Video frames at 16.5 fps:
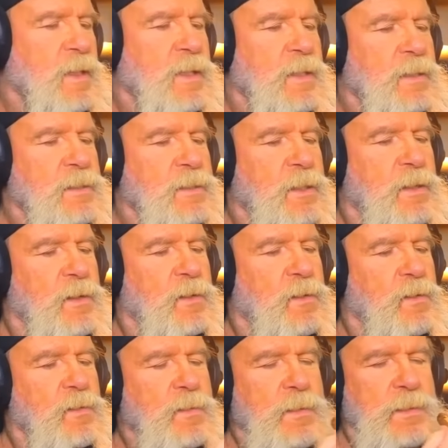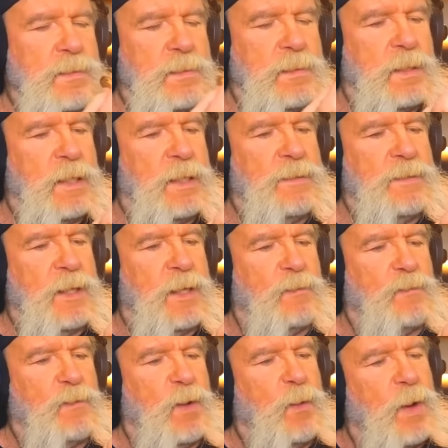So and
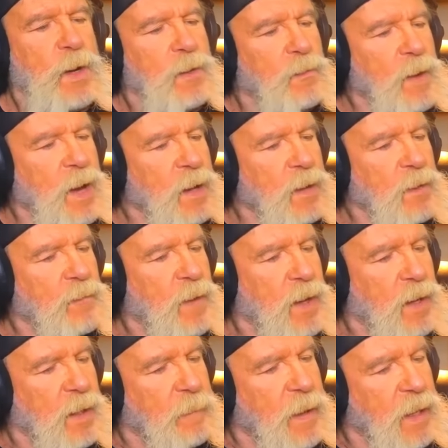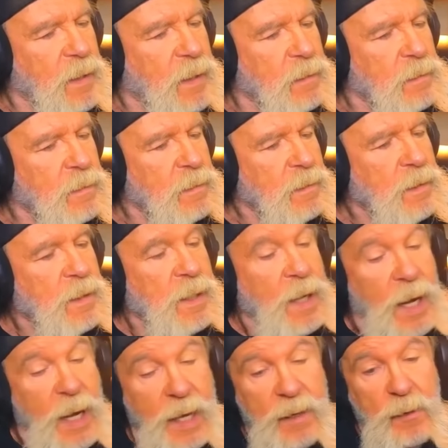then we went around and around about
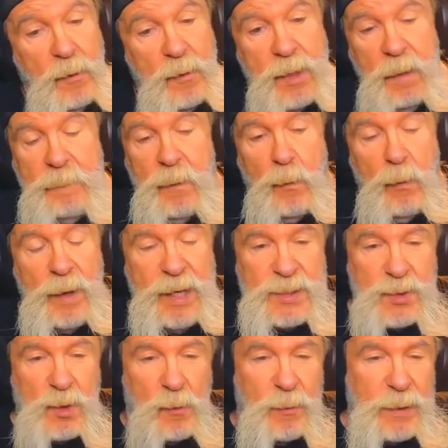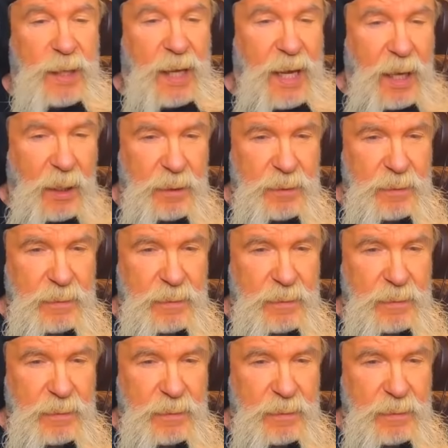I don't know a couple weeks over that,